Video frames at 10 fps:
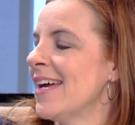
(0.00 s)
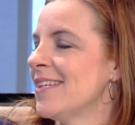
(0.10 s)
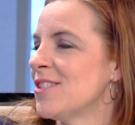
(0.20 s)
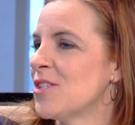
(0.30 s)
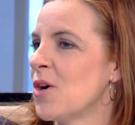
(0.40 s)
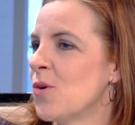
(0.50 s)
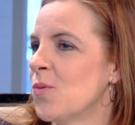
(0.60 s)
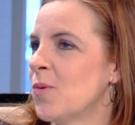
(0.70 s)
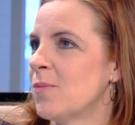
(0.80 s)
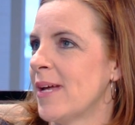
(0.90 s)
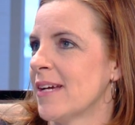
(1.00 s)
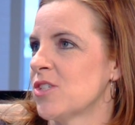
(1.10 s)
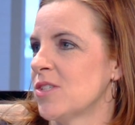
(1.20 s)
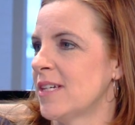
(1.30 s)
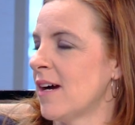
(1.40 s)
And so when we
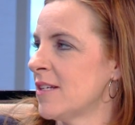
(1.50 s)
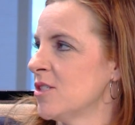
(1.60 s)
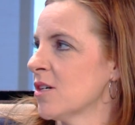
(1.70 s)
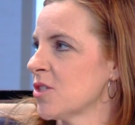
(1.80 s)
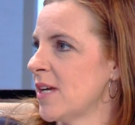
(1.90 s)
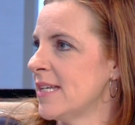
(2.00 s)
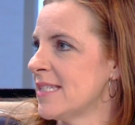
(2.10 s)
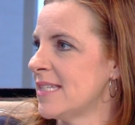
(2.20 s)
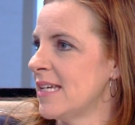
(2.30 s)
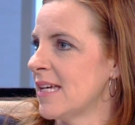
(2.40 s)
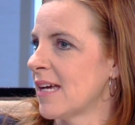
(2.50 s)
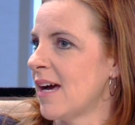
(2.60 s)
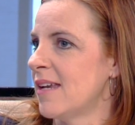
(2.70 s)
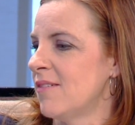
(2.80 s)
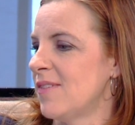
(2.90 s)
actually got to Dr. Hennessy and
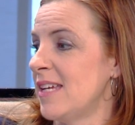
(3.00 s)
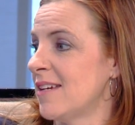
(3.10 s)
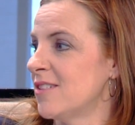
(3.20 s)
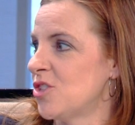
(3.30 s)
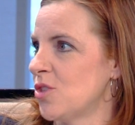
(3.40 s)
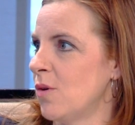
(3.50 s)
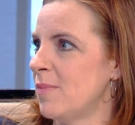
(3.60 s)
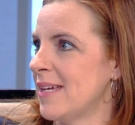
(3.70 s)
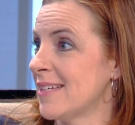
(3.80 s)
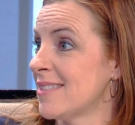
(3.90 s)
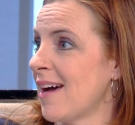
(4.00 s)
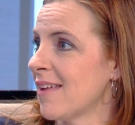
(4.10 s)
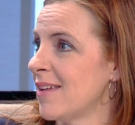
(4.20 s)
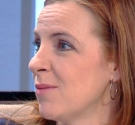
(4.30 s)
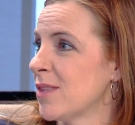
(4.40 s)
he could show me
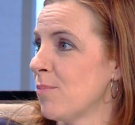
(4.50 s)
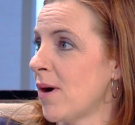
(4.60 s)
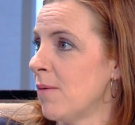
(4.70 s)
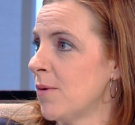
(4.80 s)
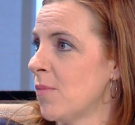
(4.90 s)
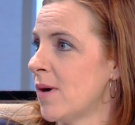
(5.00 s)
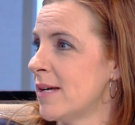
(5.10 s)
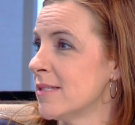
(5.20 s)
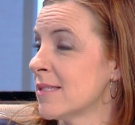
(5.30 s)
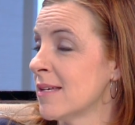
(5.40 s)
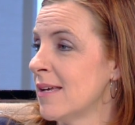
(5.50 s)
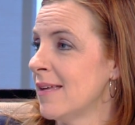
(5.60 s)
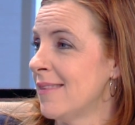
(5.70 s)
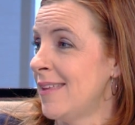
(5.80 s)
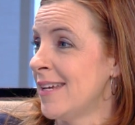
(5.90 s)
exactly what the problem was,
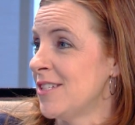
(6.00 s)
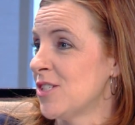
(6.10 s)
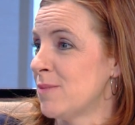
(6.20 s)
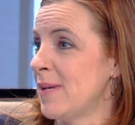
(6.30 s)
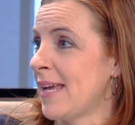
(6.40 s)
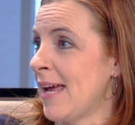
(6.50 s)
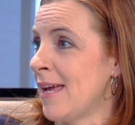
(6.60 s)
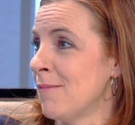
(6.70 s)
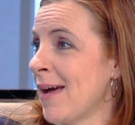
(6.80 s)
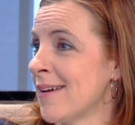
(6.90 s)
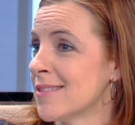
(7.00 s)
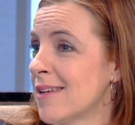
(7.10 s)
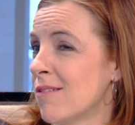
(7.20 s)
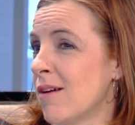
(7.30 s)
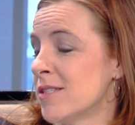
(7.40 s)
then it just became
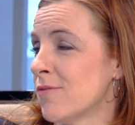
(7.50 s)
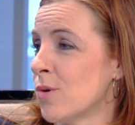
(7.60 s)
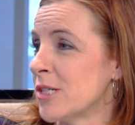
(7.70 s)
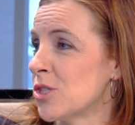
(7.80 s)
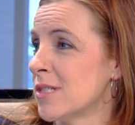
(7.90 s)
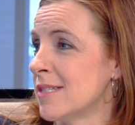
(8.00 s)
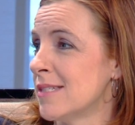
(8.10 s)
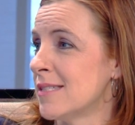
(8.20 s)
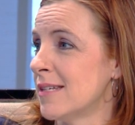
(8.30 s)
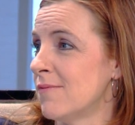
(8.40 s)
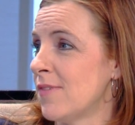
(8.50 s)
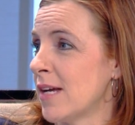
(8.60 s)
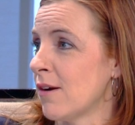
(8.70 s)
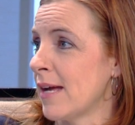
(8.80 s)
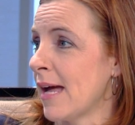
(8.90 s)
asking lots of questions and
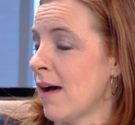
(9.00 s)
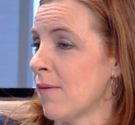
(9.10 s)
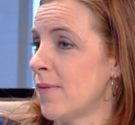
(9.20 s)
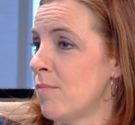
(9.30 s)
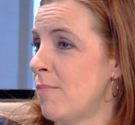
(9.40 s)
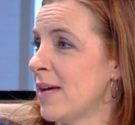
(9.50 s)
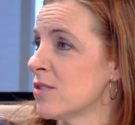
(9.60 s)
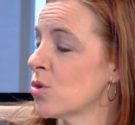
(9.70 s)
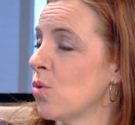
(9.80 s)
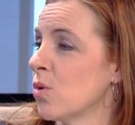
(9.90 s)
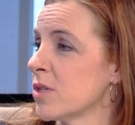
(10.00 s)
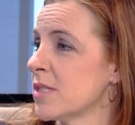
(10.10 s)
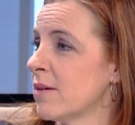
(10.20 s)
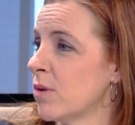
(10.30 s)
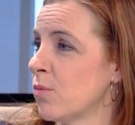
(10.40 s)
figuring out the best
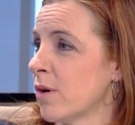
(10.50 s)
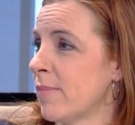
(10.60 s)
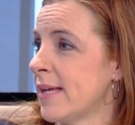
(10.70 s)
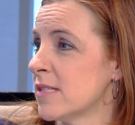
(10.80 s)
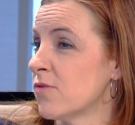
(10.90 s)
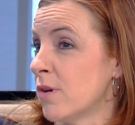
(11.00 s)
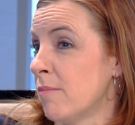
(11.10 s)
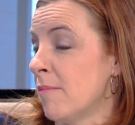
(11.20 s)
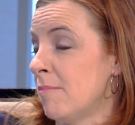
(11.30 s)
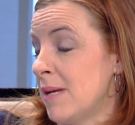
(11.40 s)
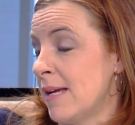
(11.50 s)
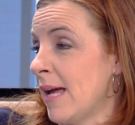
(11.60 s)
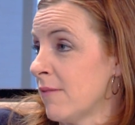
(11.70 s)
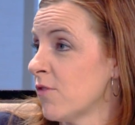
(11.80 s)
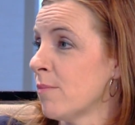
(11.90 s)
course that would work best for me
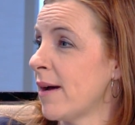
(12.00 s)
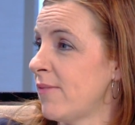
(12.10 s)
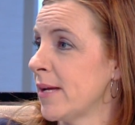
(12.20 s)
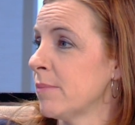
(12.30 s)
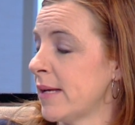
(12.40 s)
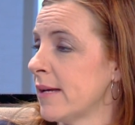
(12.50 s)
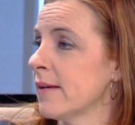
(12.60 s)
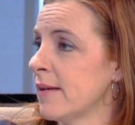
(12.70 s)
and for my family.